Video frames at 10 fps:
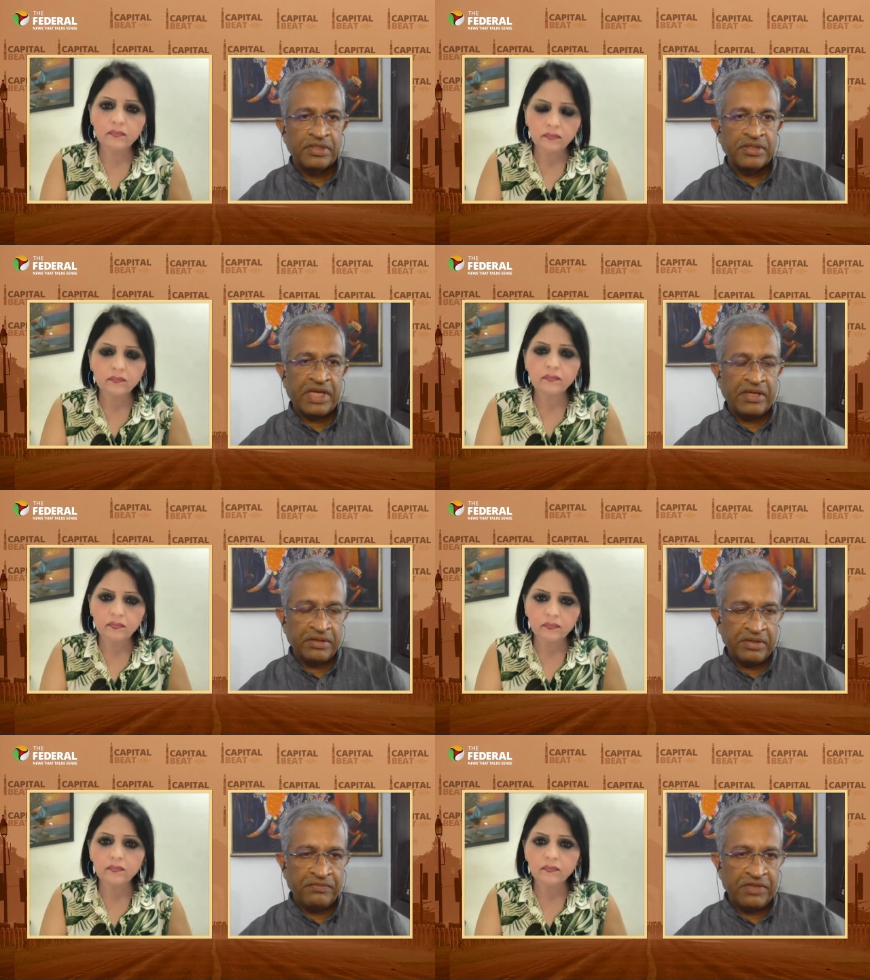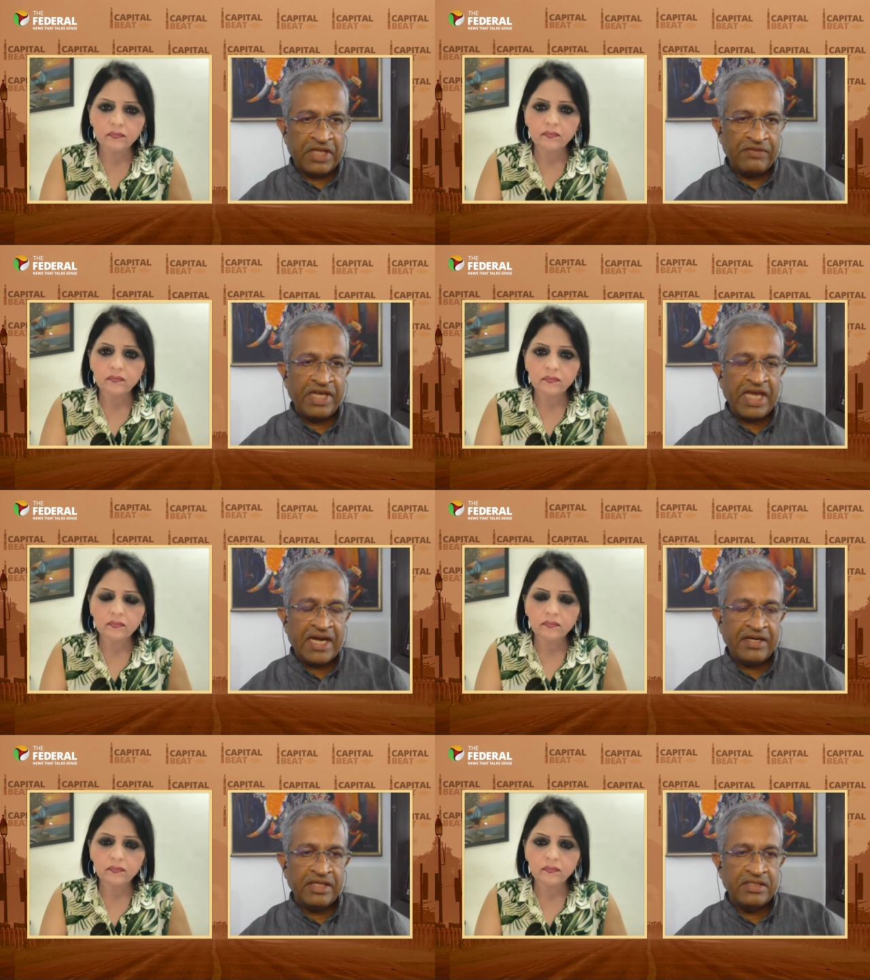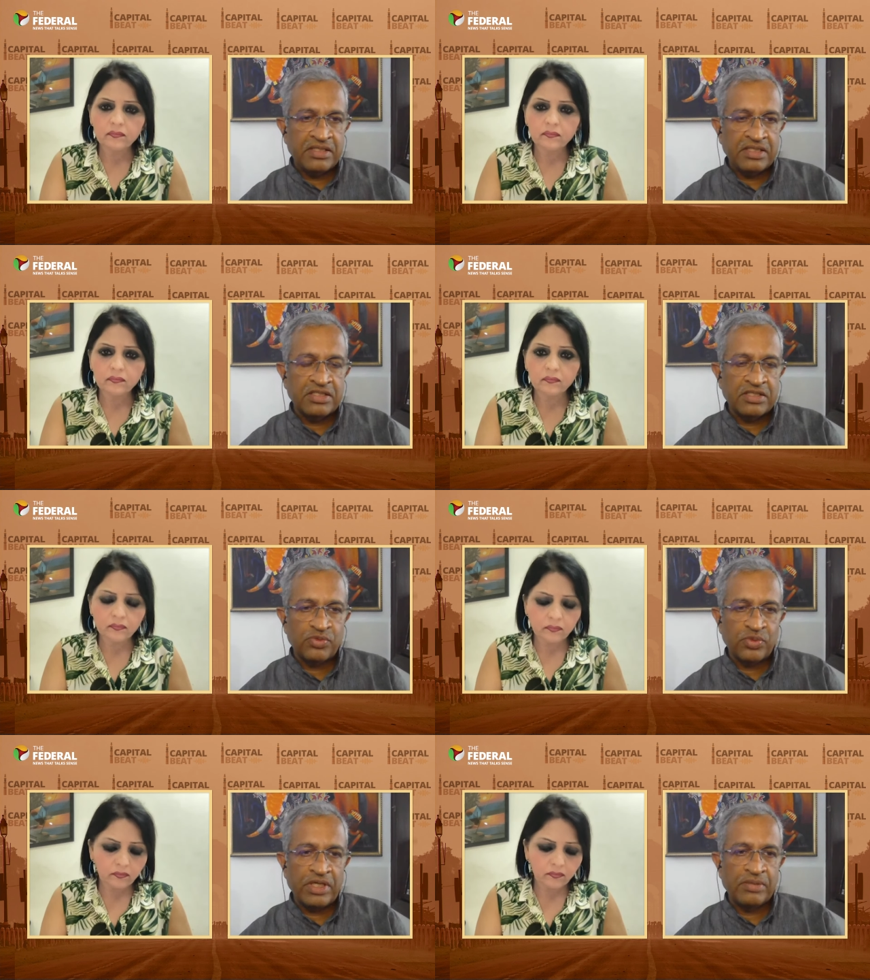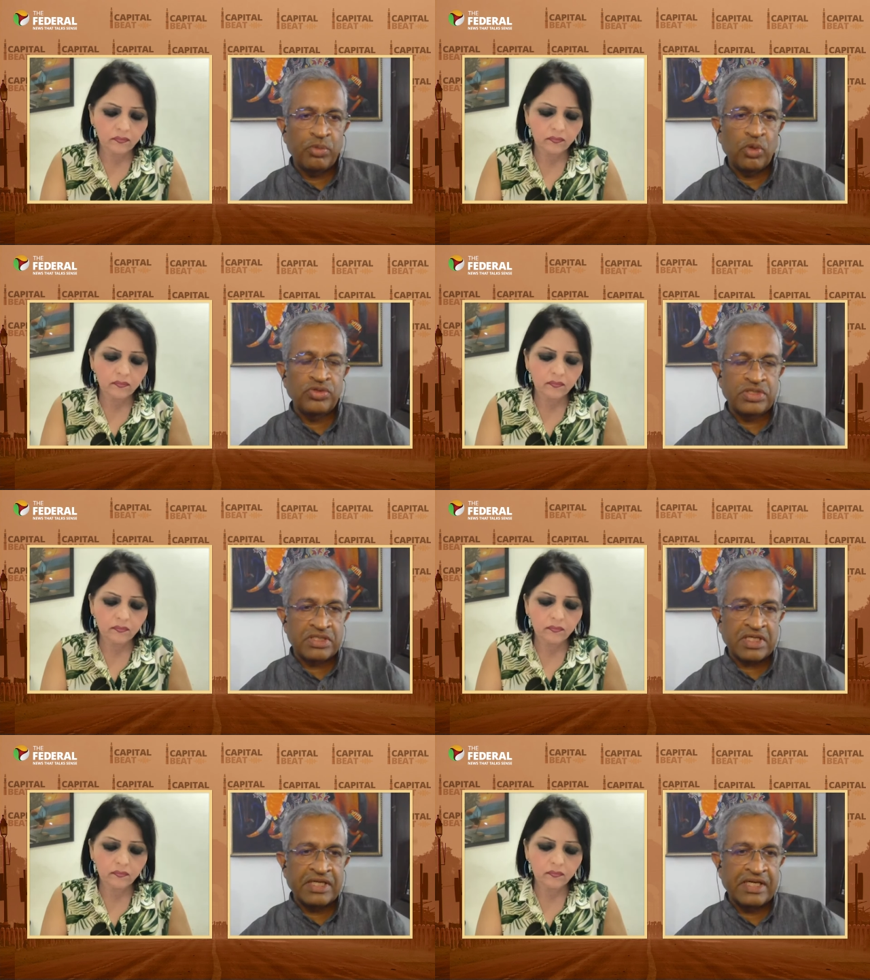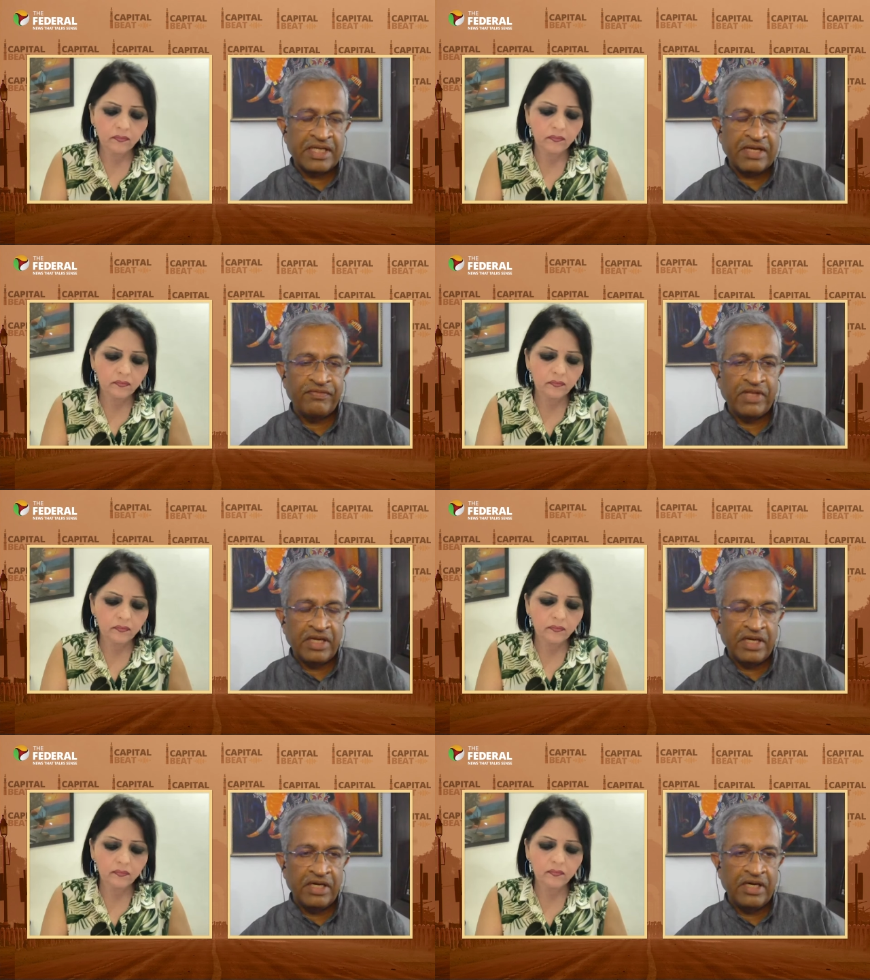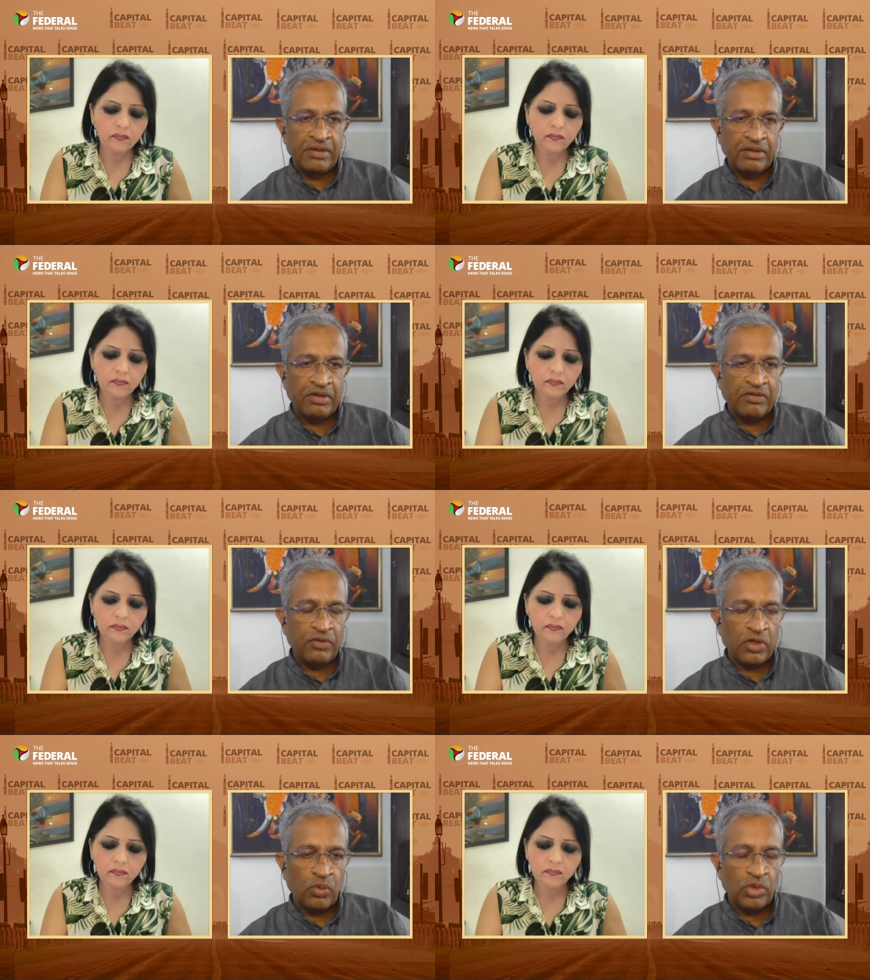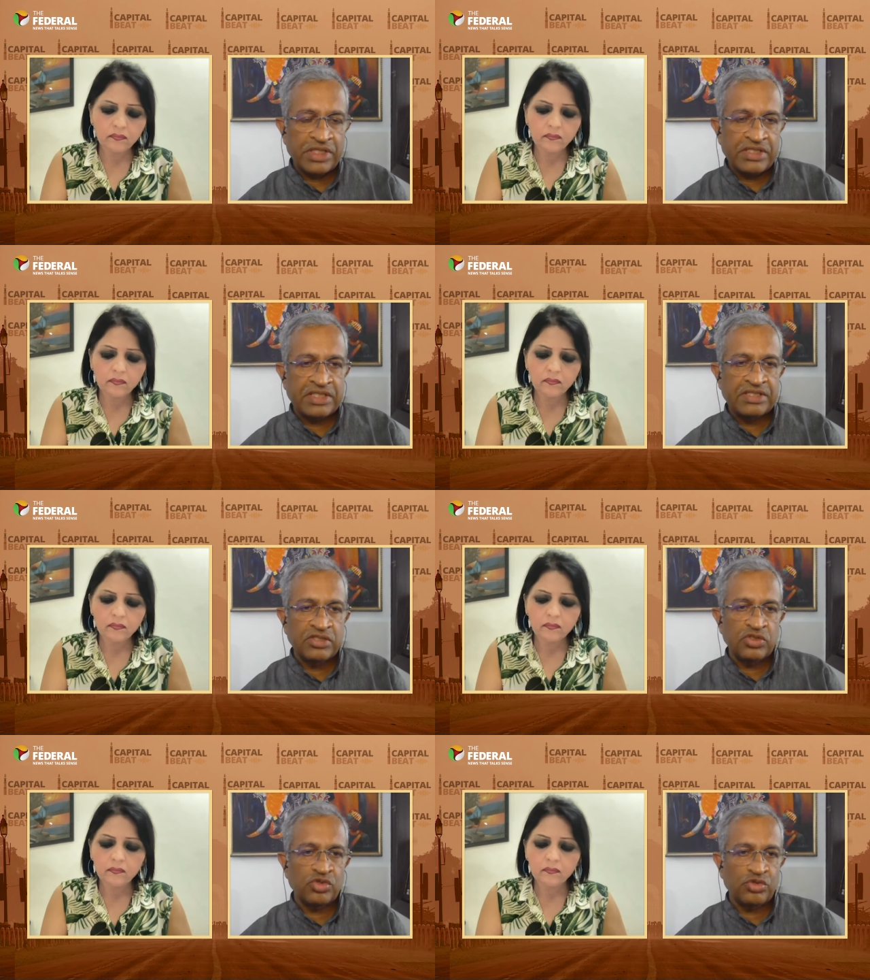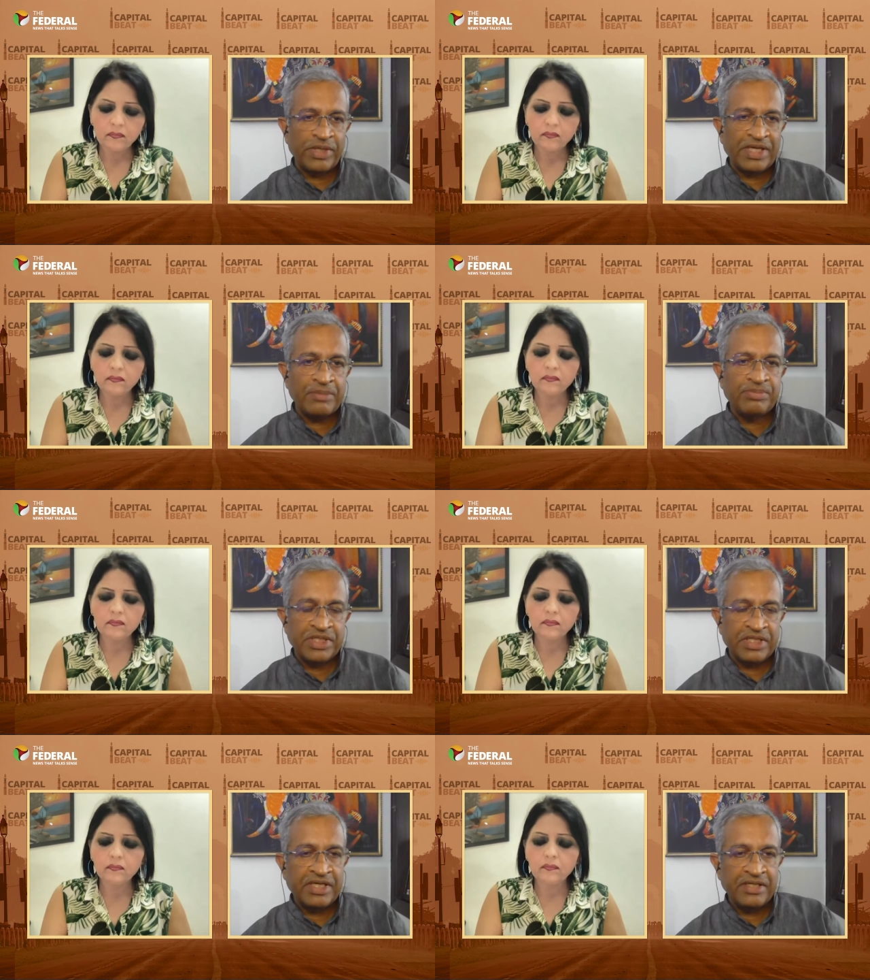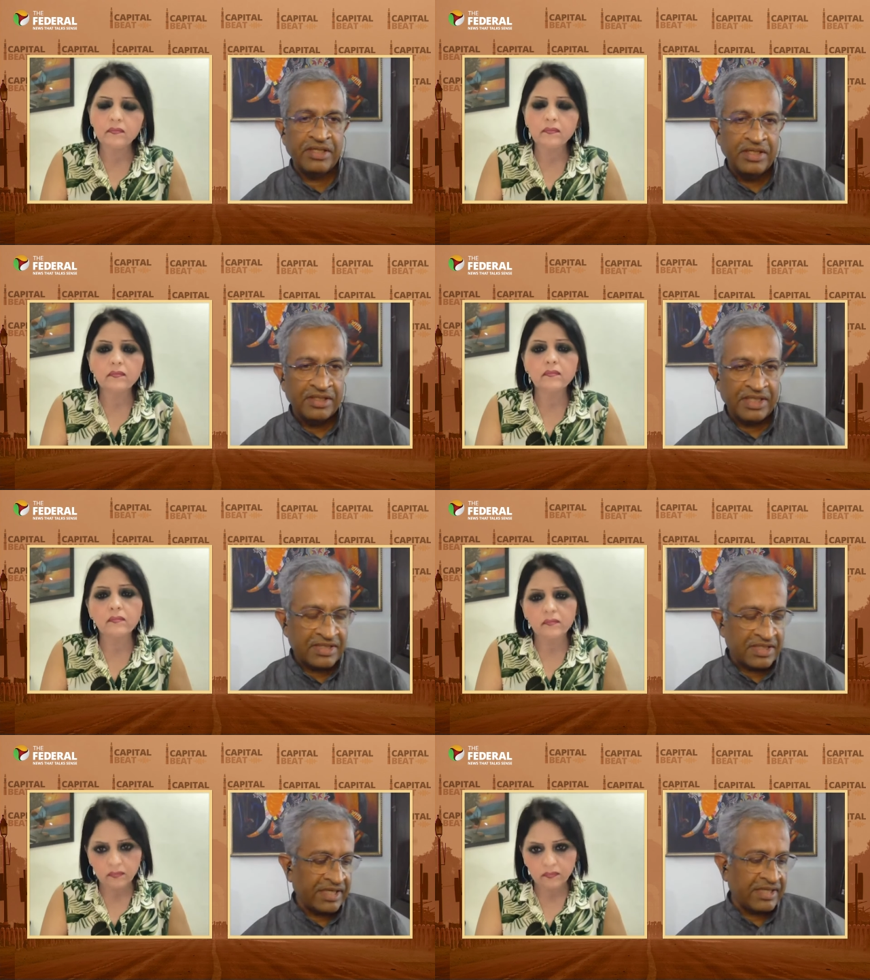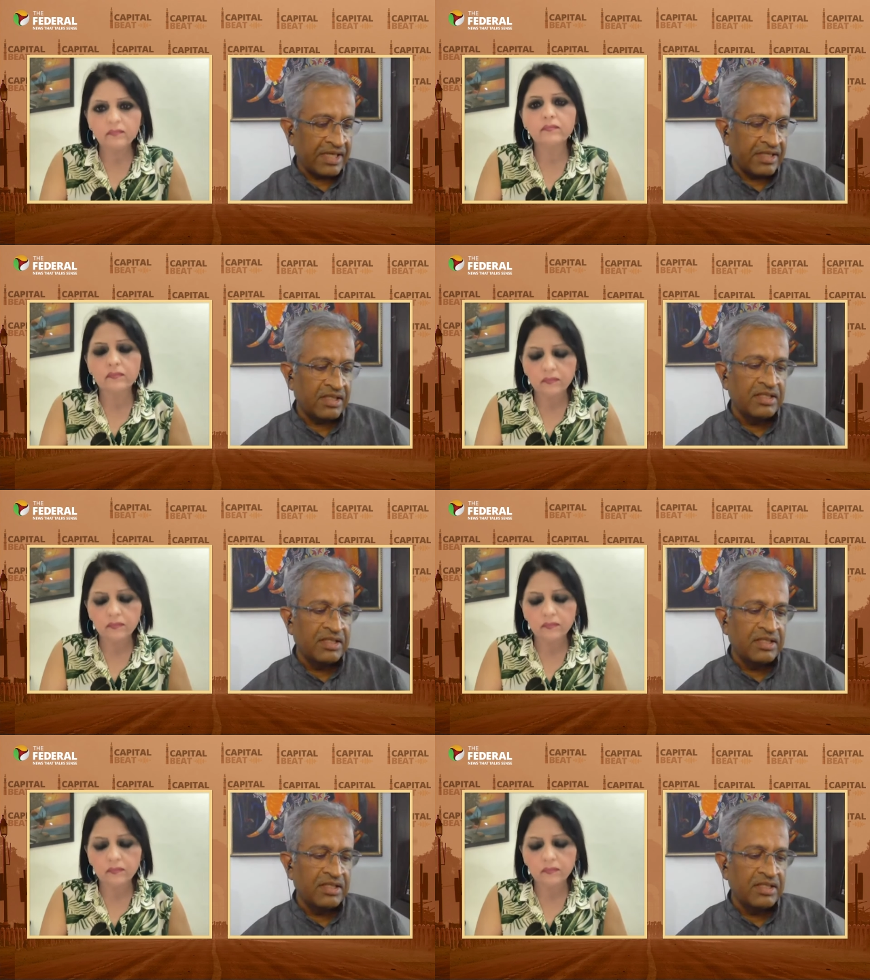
Speaker 1: they, uh, we, we had instances where booths and entire uh, uh, voting stations used to be captured and things like that.